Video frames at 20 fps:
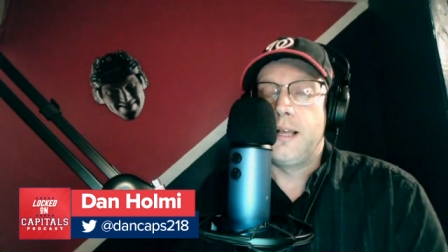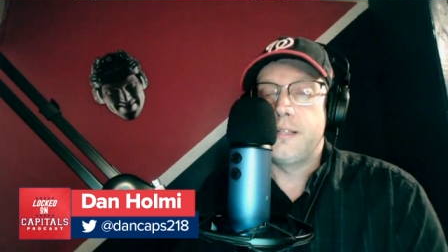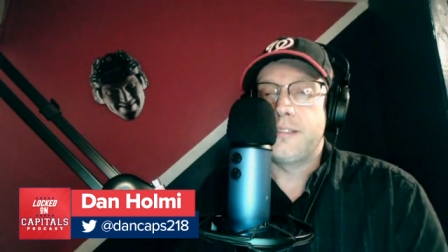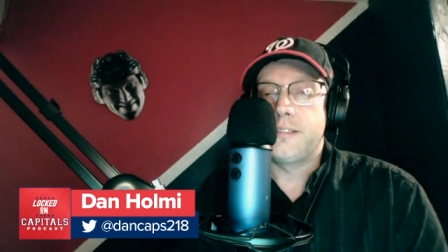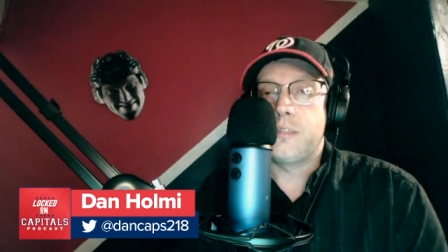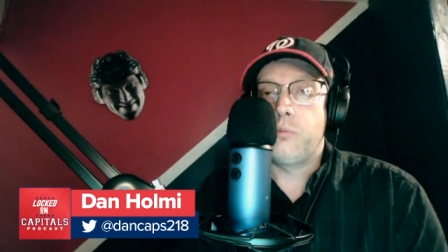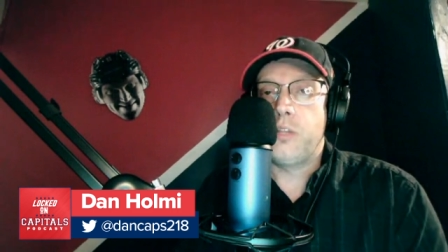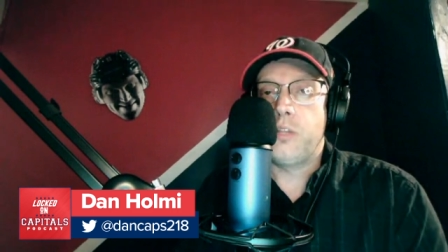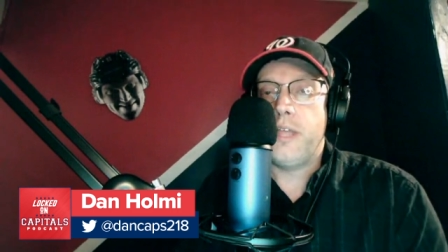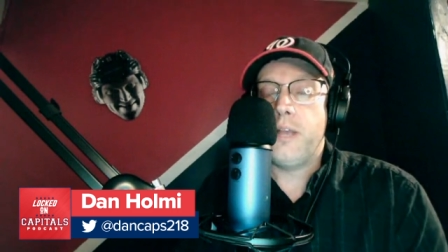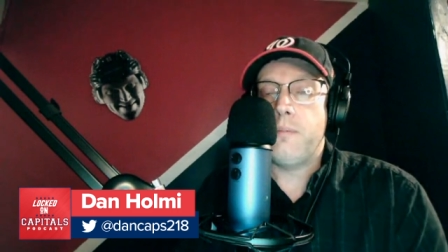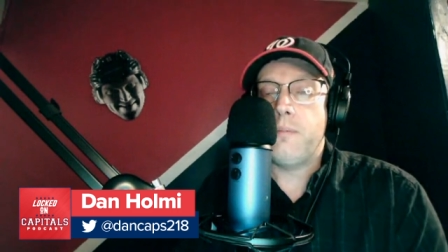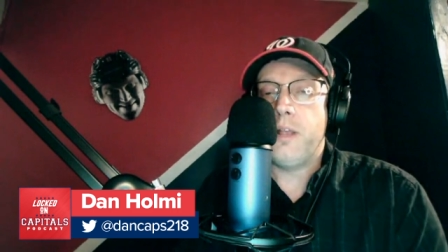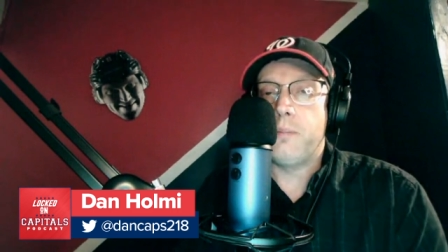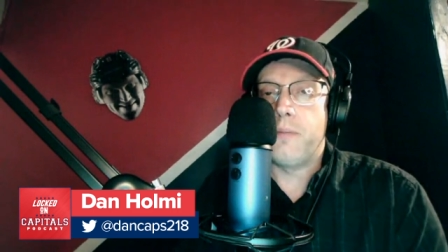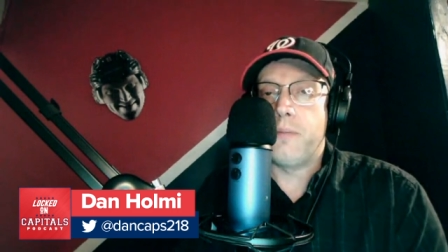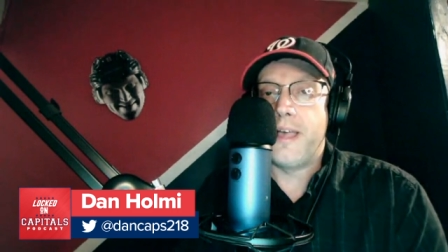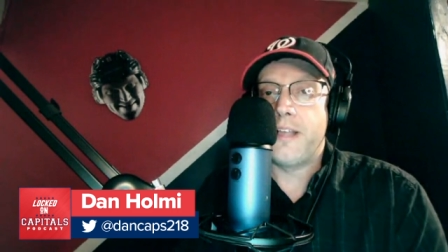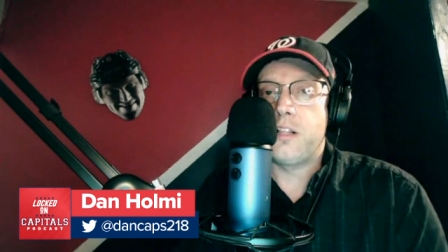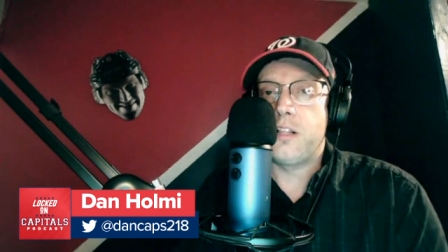someone like
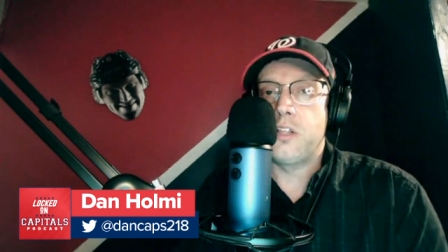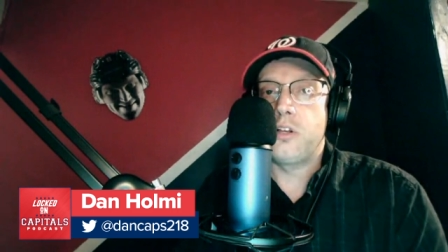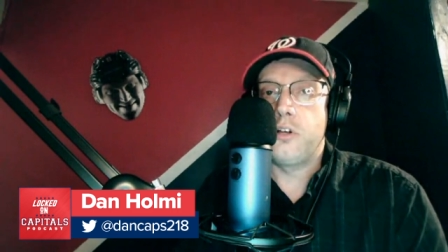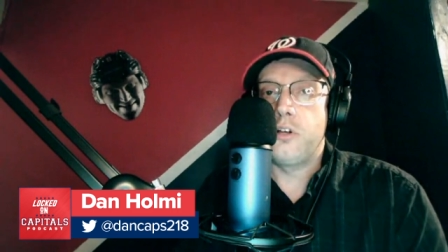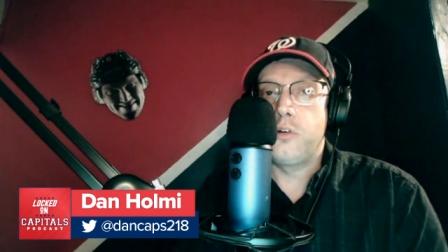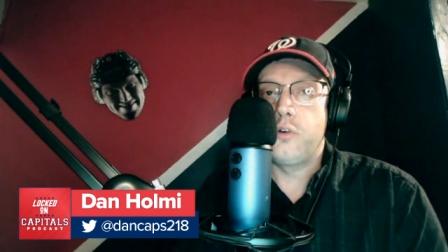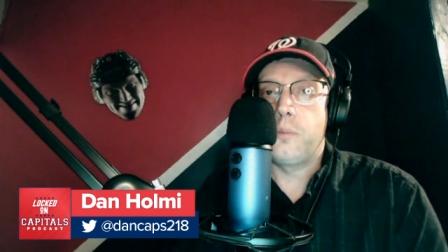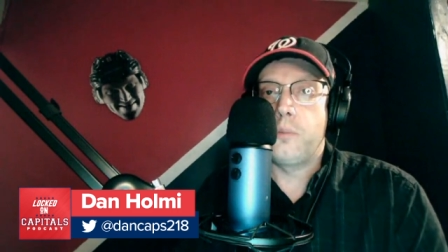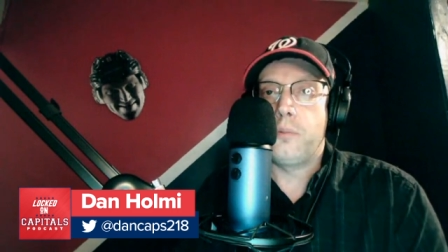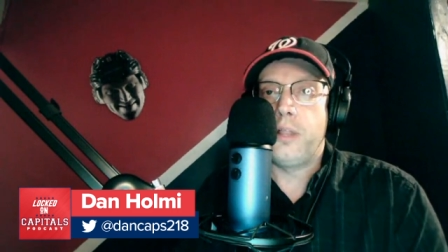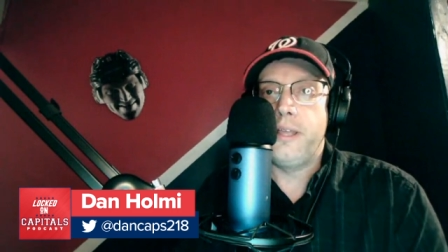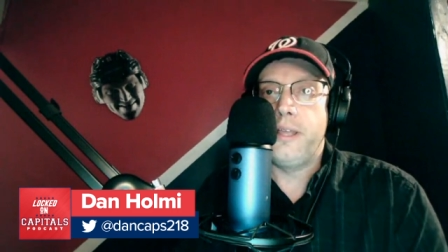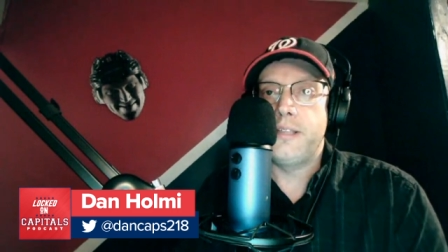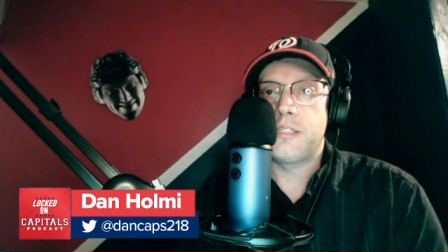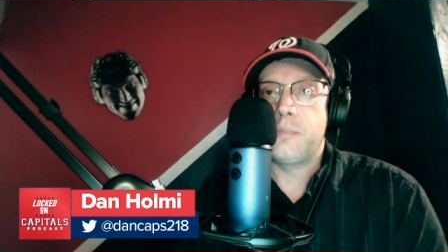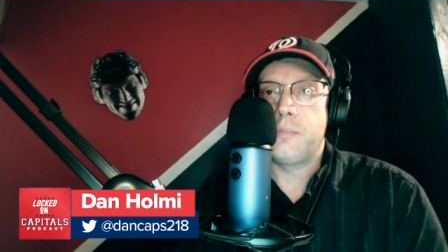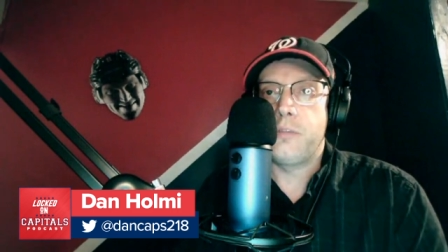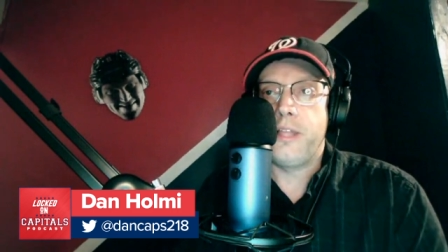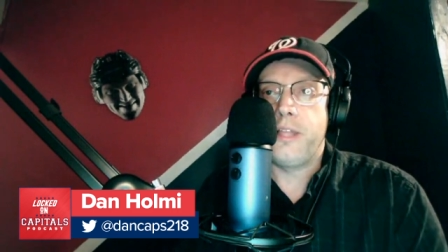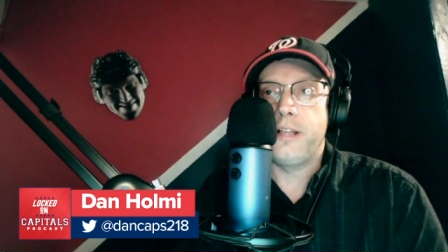McMichael could
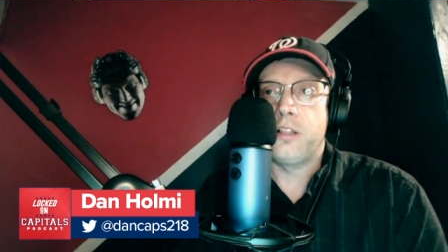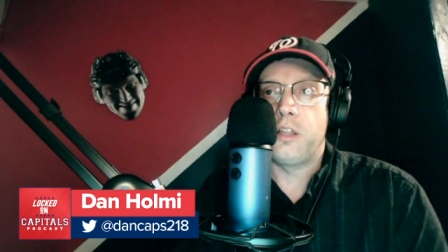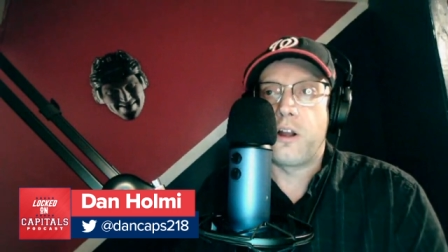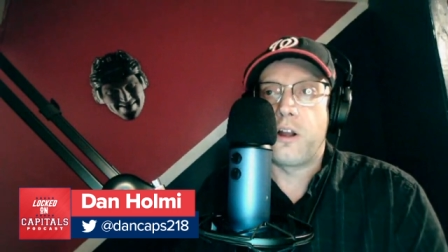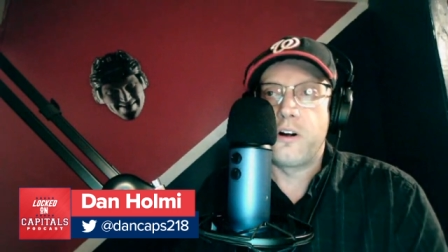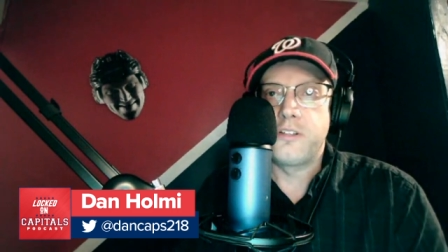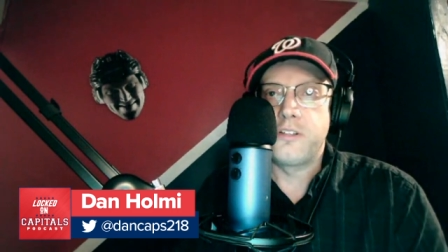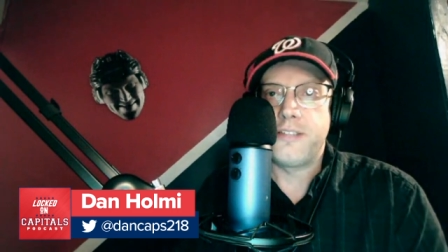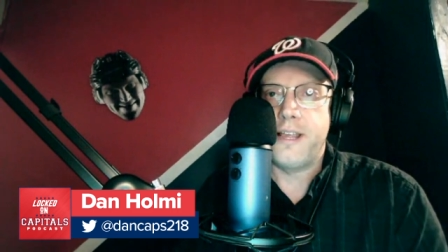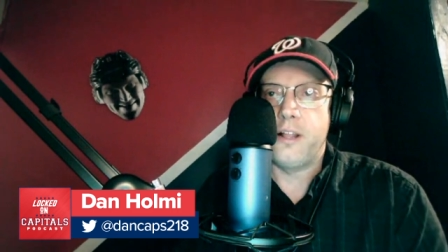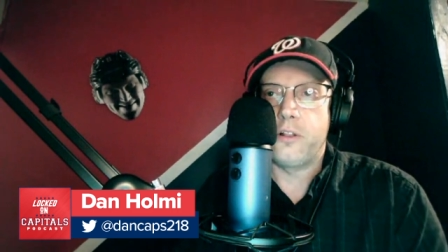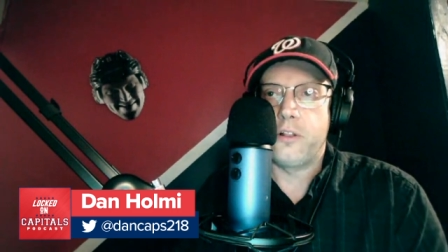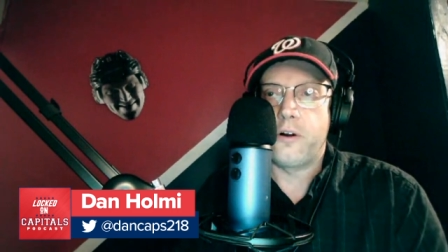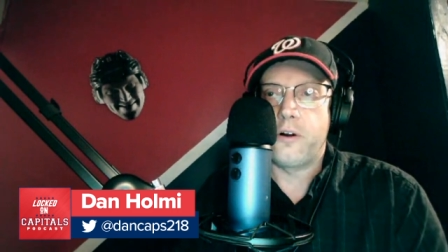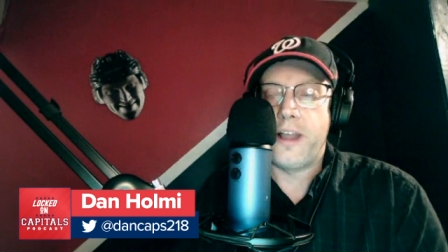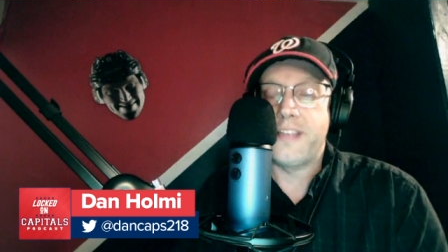replace someone like Lars Eller.